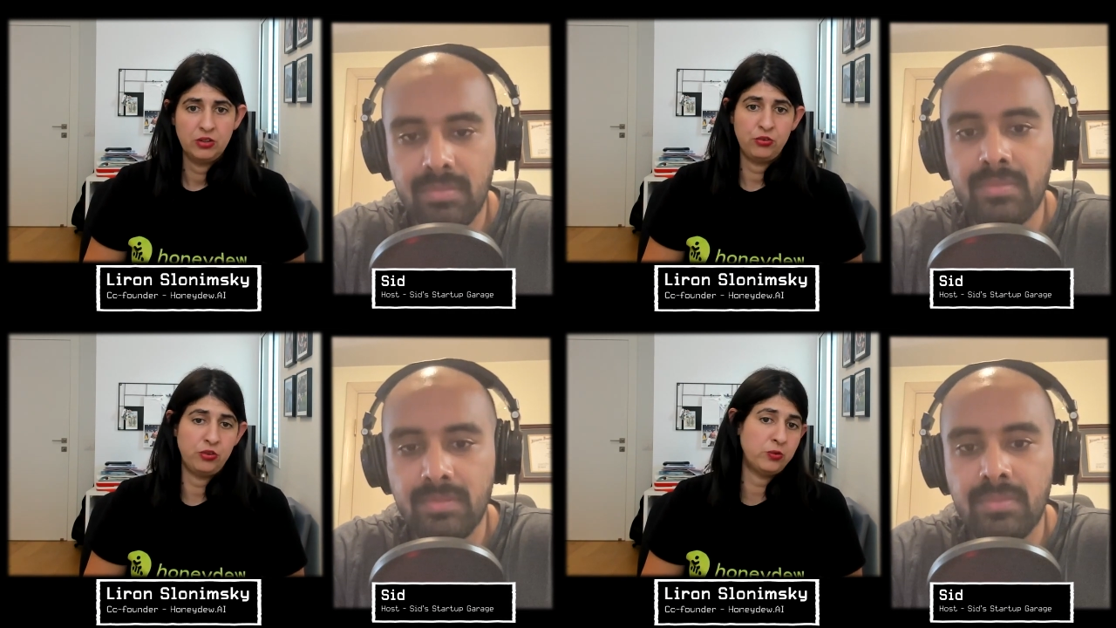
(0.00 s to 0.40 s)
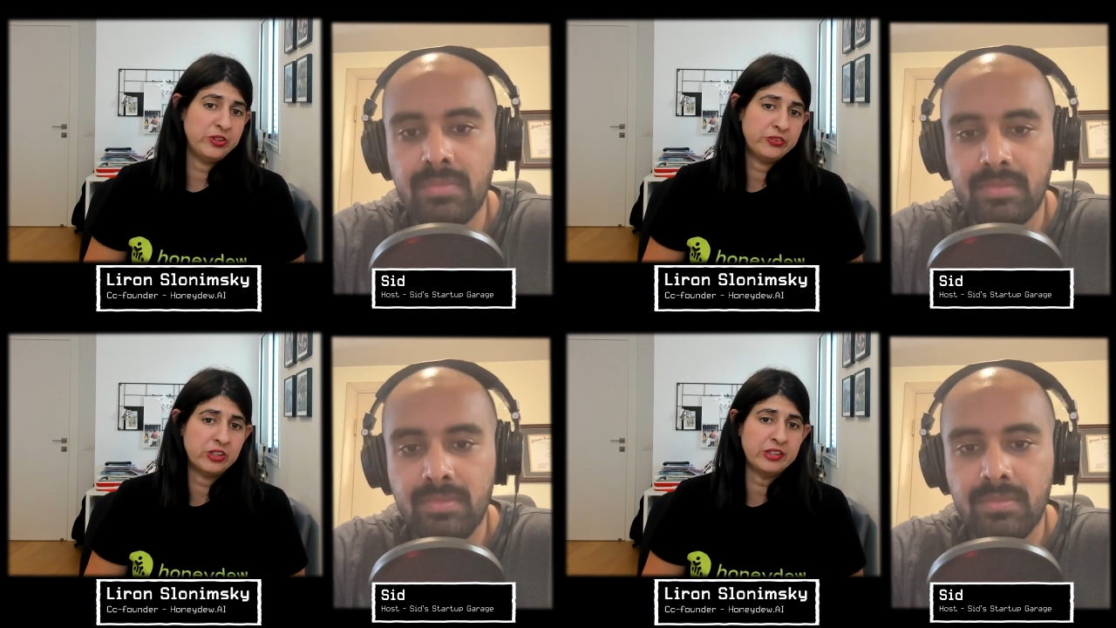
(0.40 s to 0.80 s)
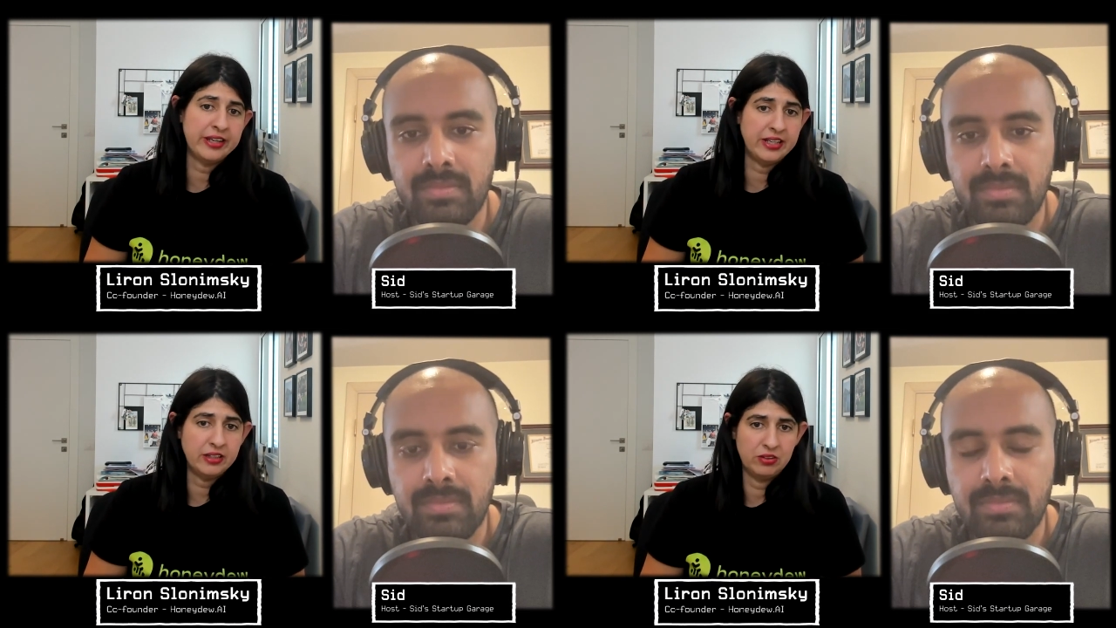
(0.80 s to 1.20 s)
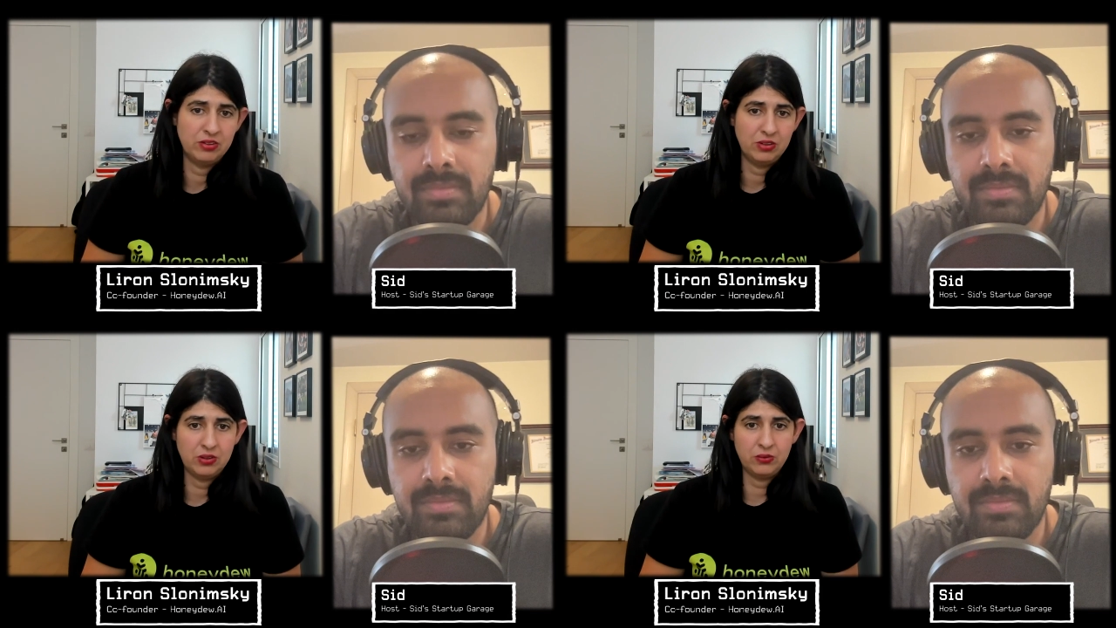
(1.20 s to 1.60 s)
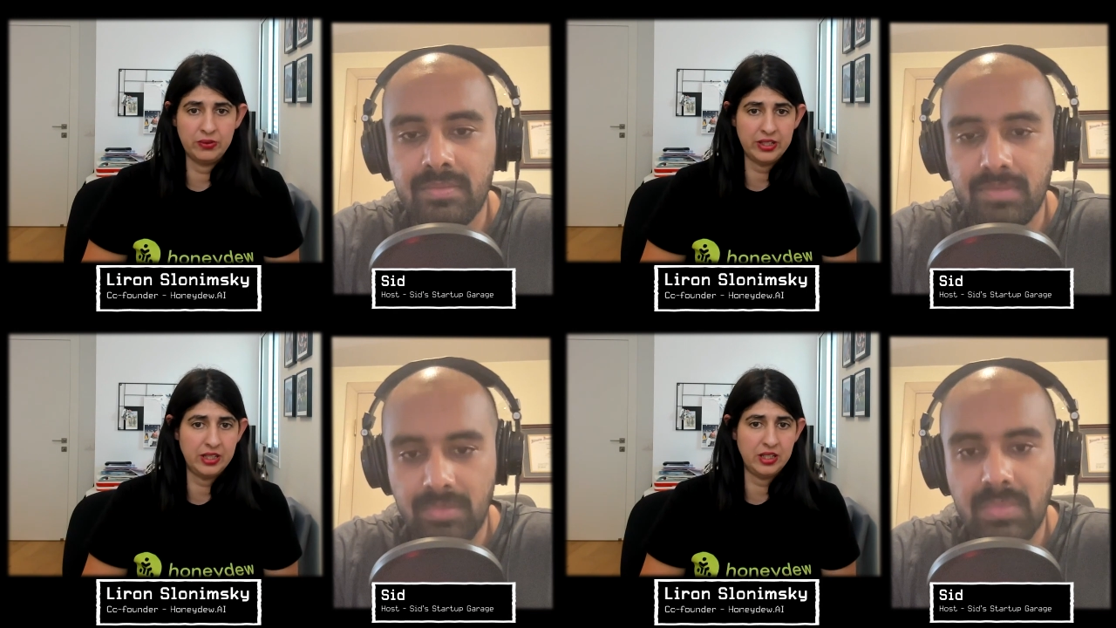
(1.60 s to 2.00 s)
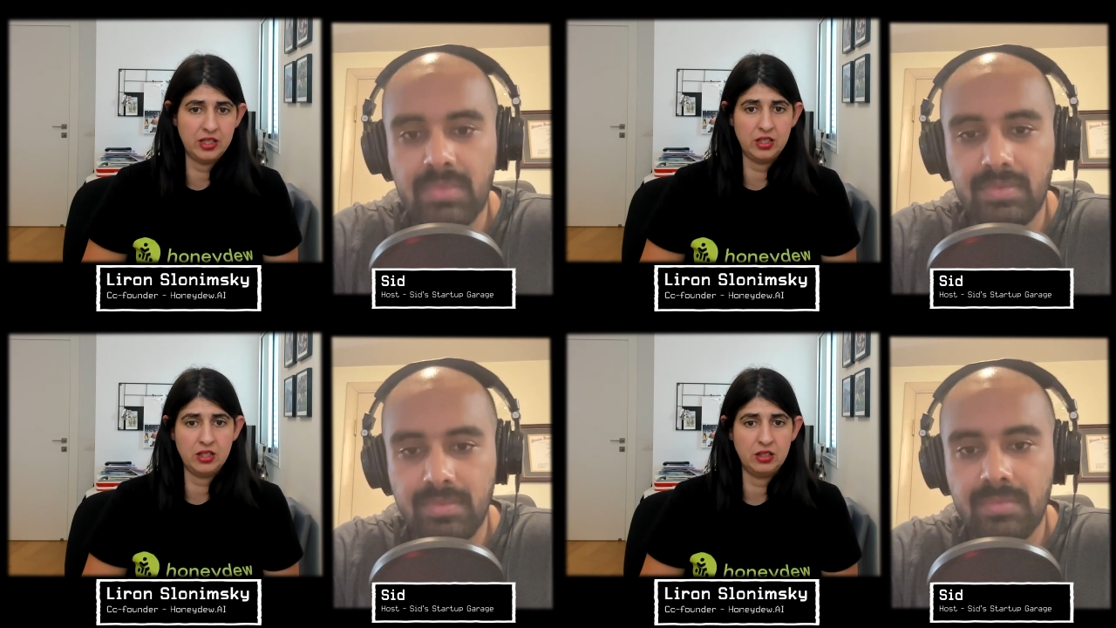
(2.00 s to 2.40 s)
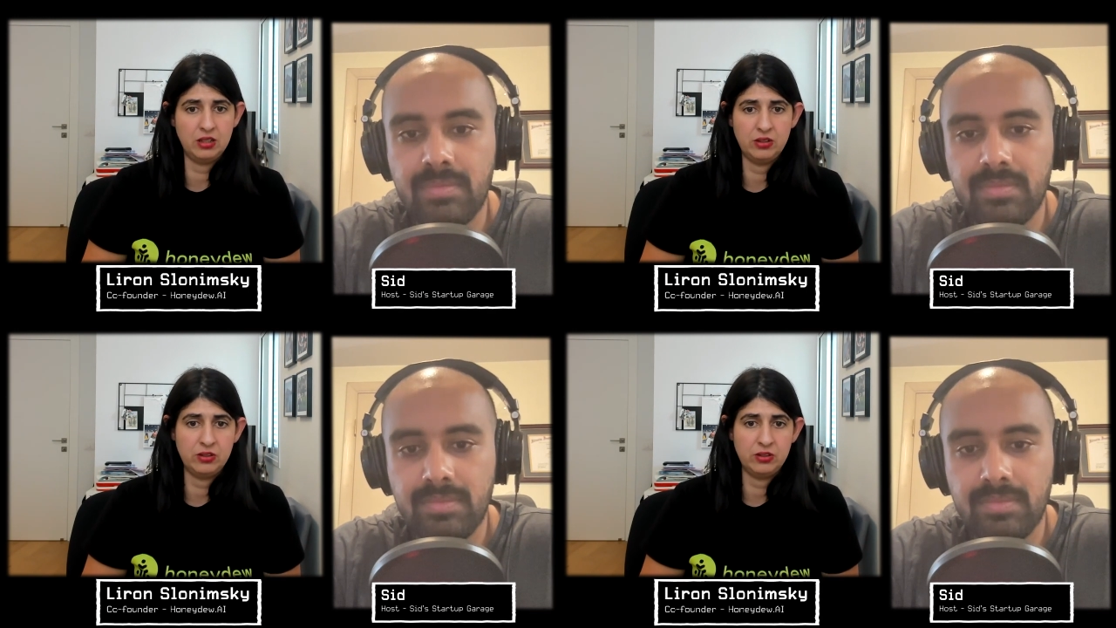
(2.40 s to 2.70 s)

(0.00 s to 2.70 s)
Speaker 1: So we rotate. We